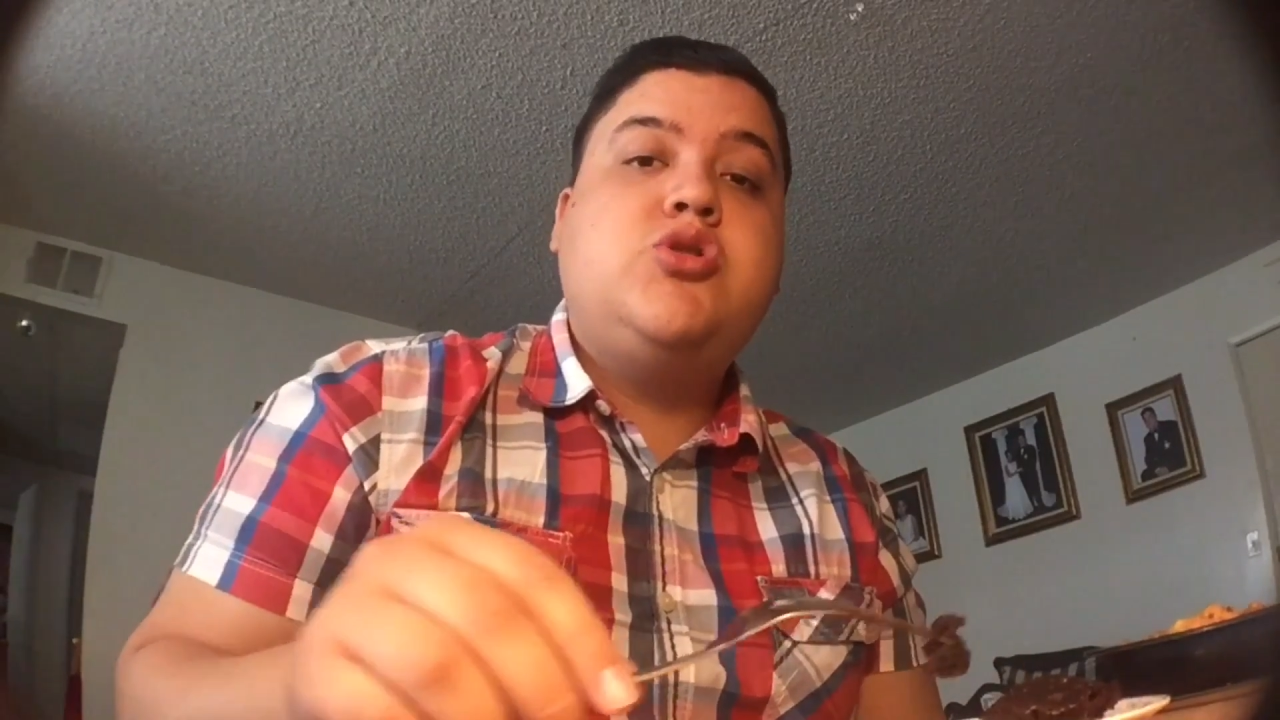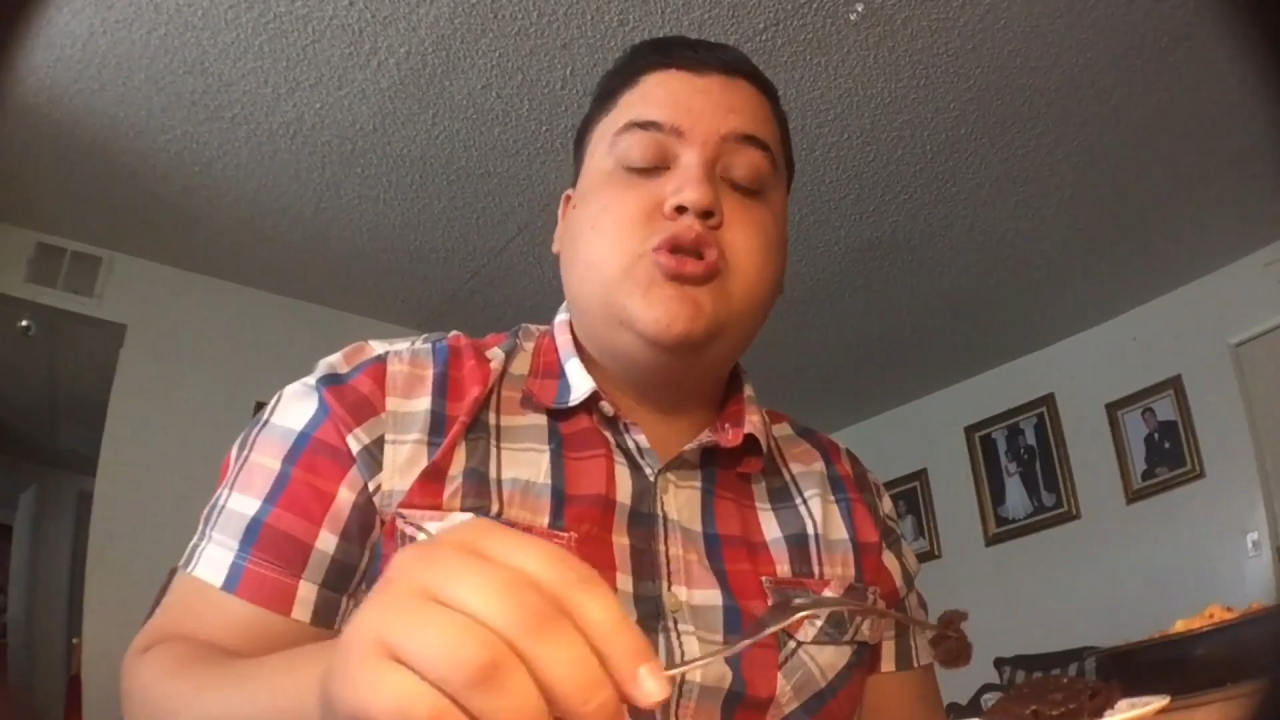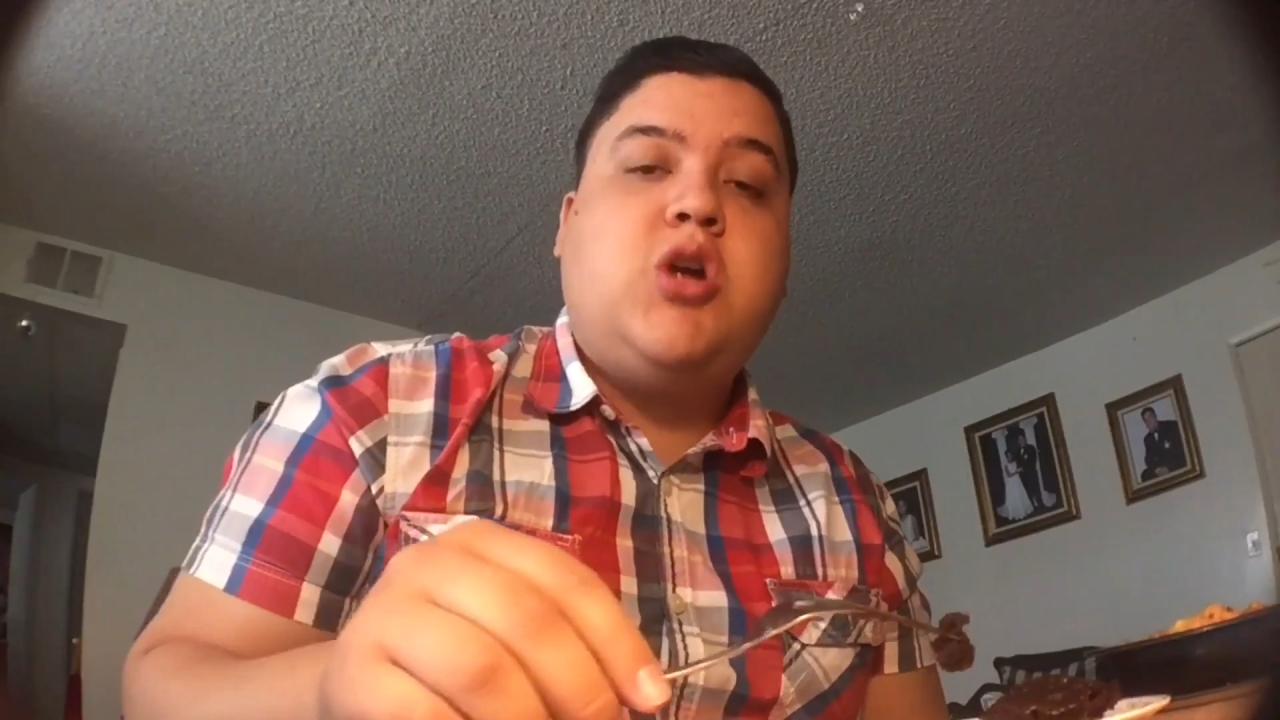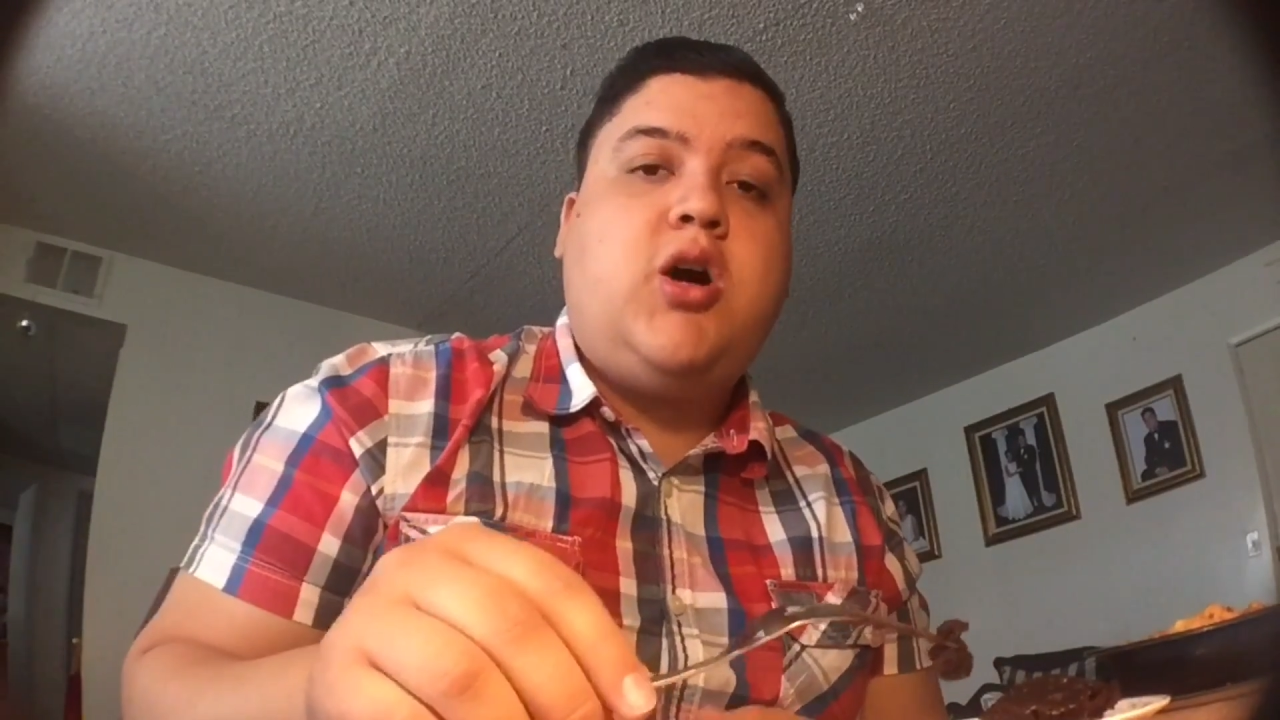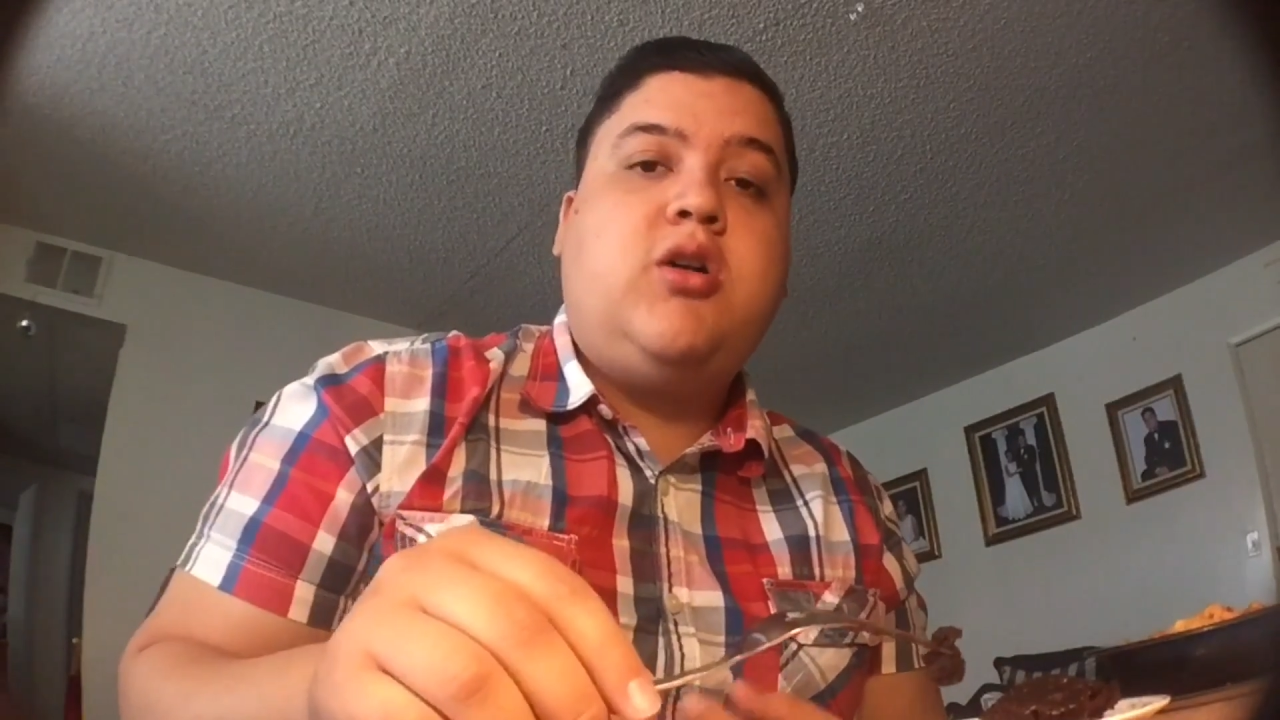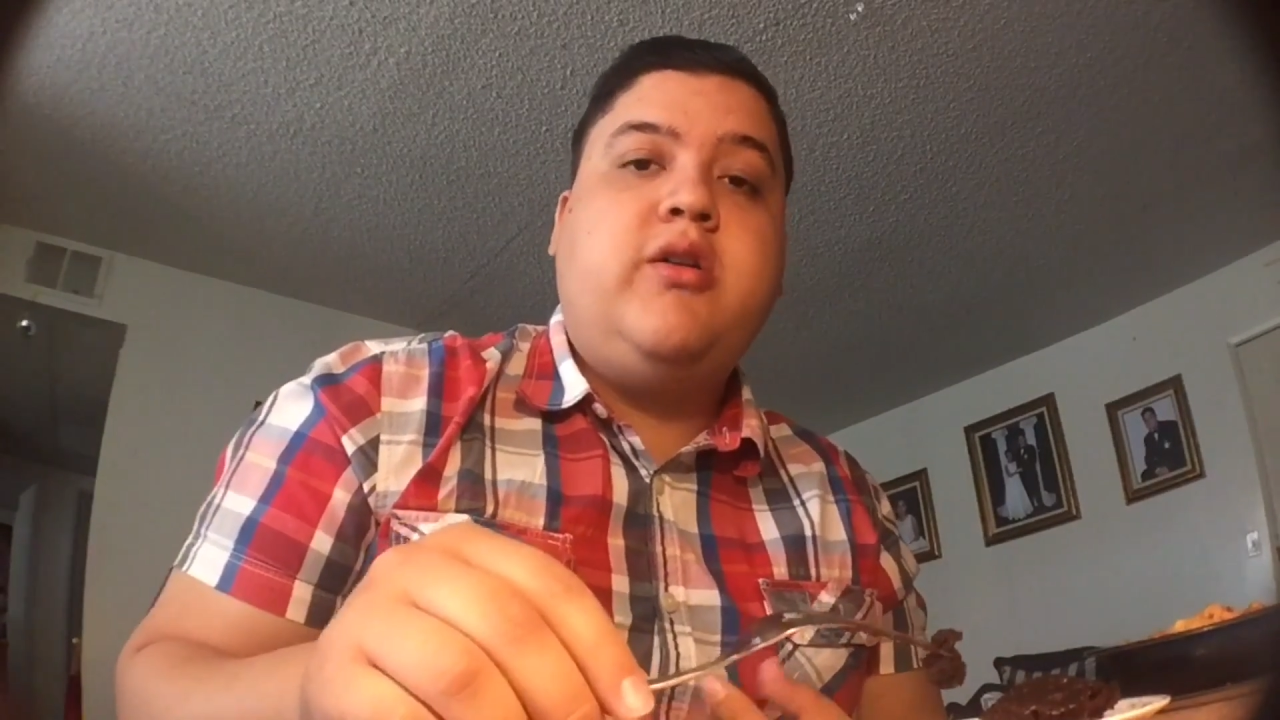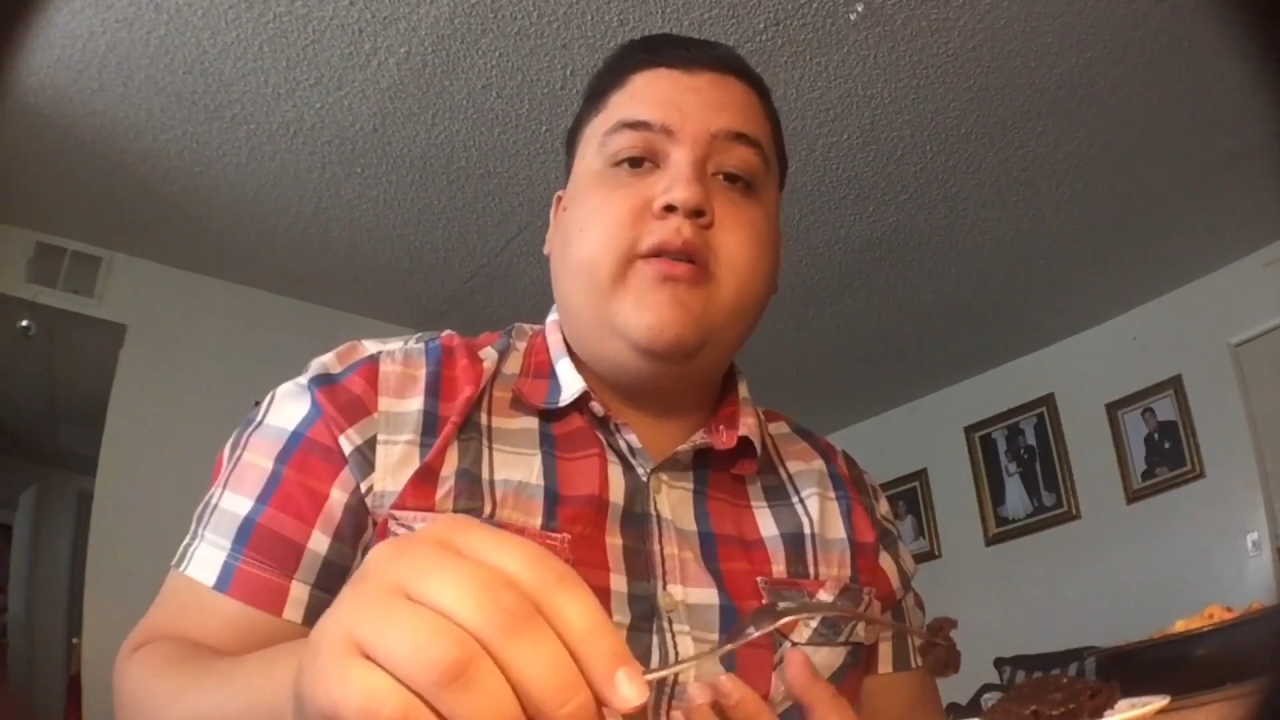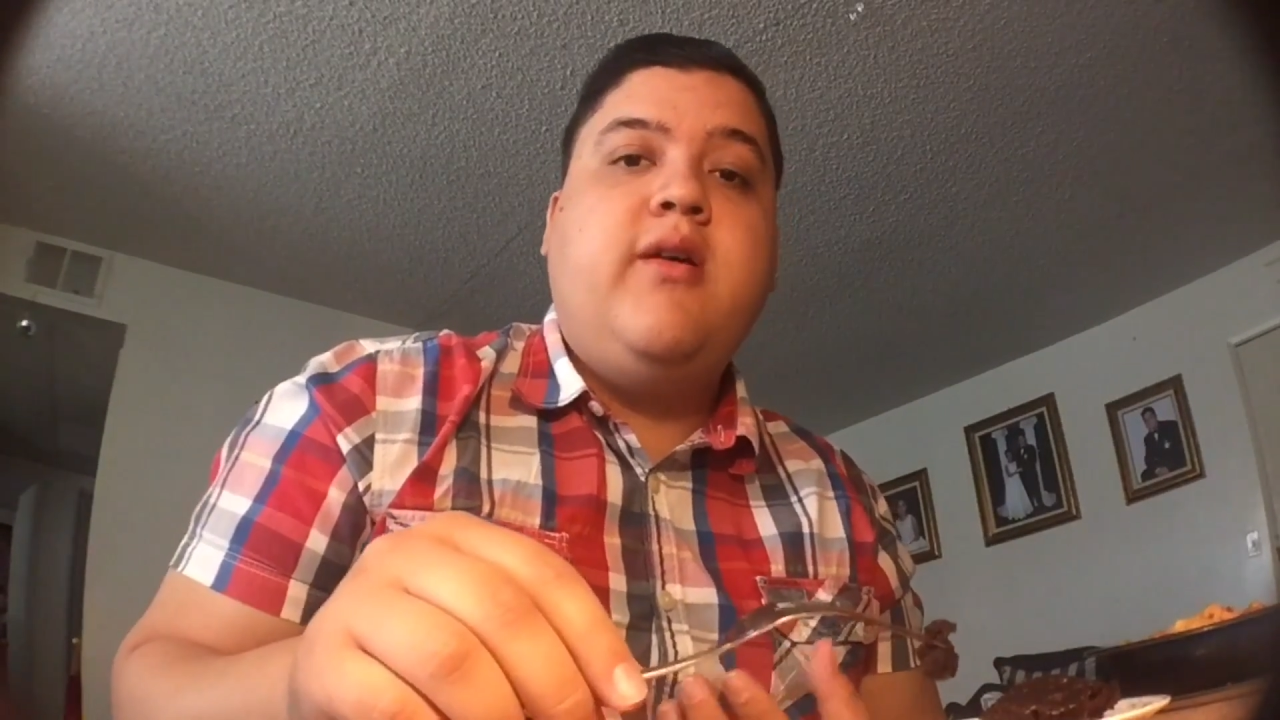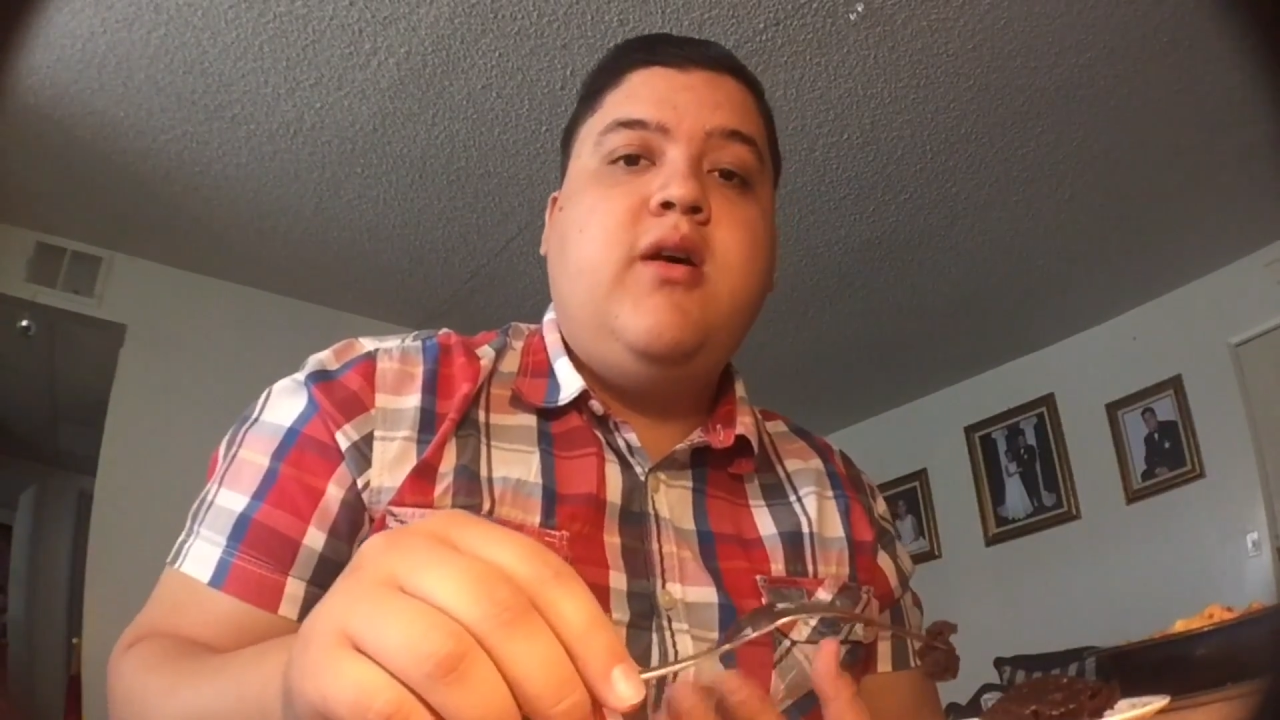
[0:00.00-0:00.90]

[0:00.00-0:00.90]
chocolate